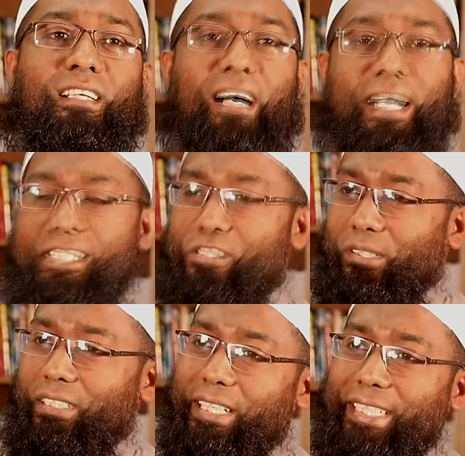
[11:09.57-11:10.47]
I
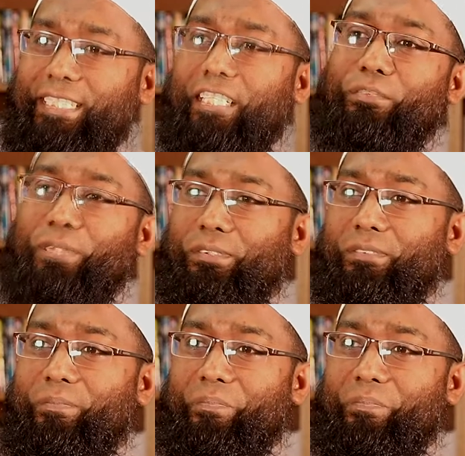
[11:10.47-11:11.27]
saw their interview